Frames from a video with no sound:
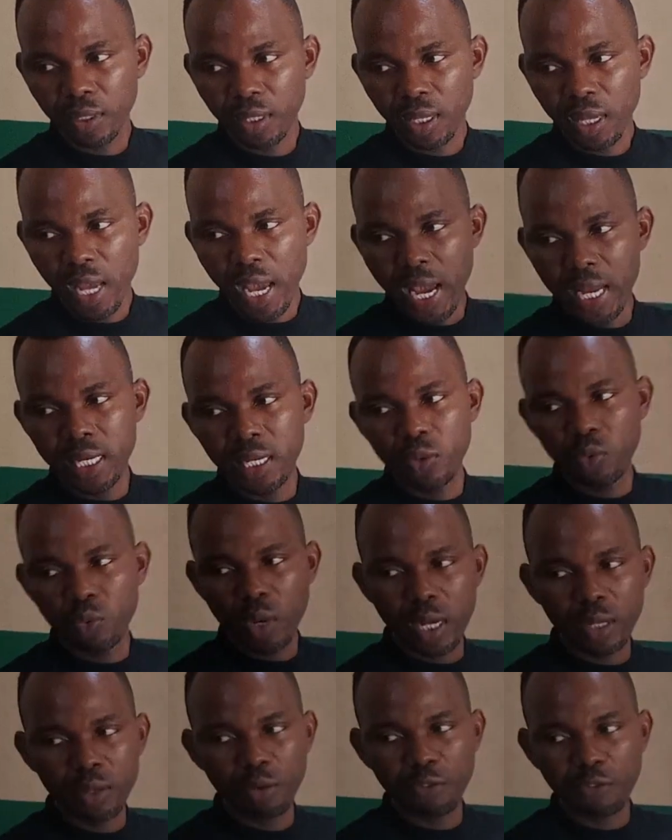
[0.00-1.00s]
Anywhere
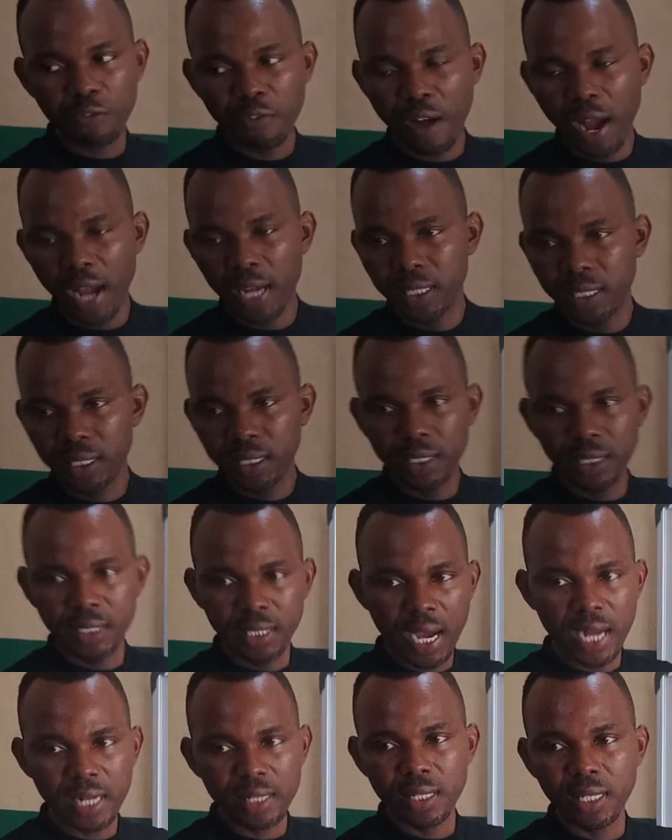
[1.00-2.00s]
you find
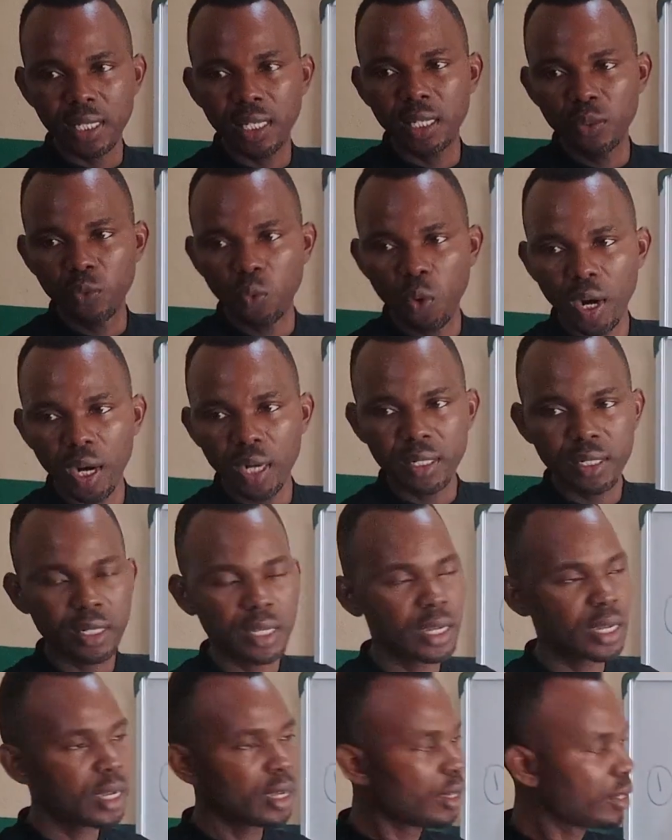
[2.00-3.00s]
that keyword,
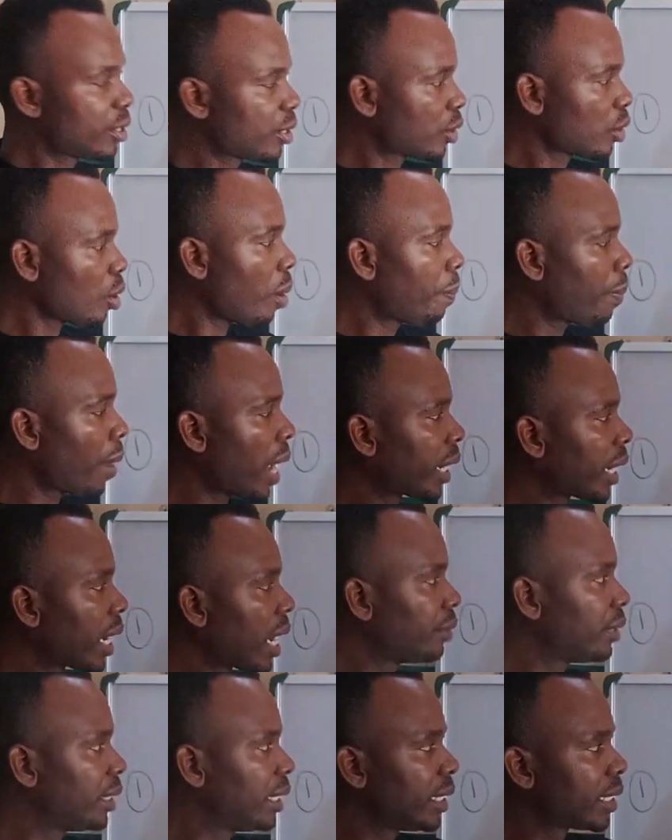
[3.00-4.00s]
stop
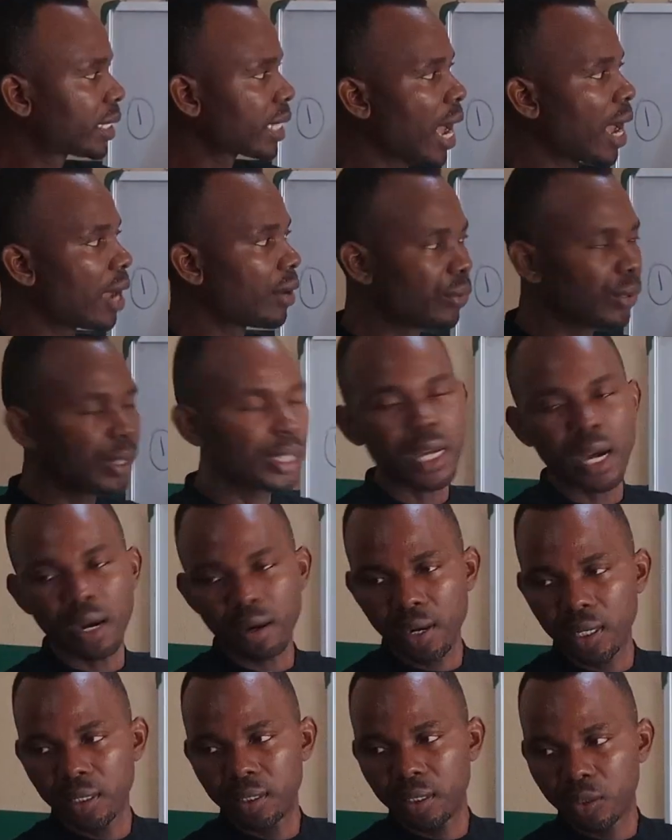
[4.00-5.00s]
around it and read
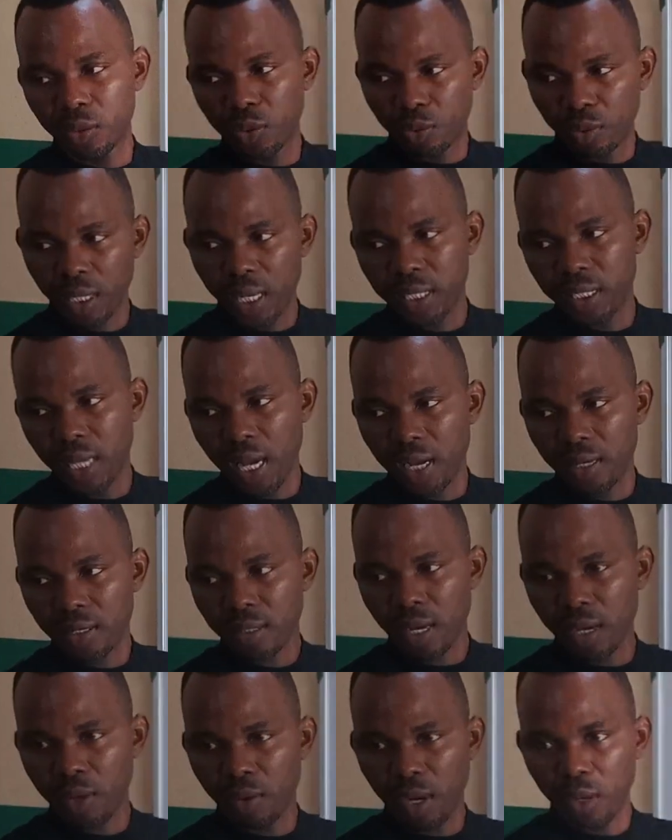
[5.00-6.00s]
around it. You get the
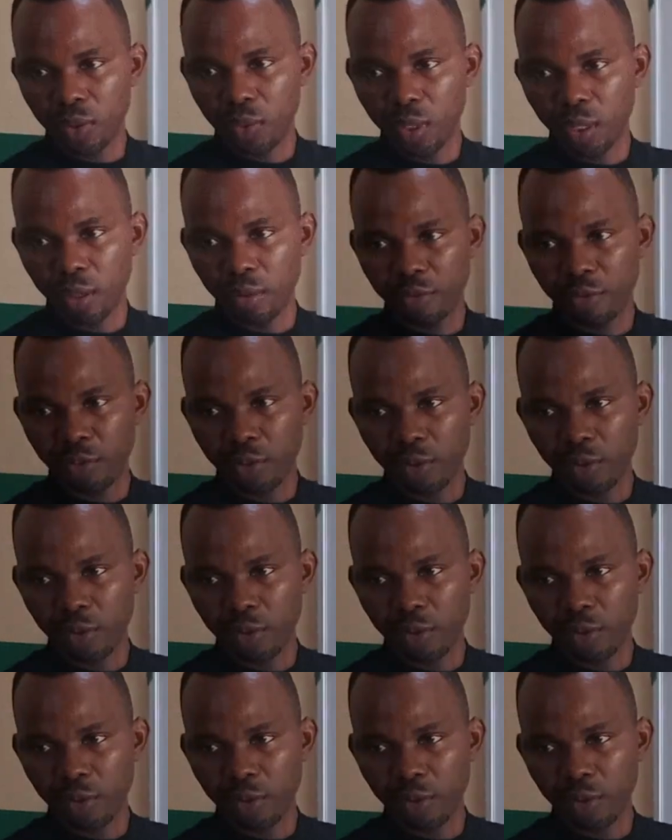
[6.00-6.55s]
answer you are looking for.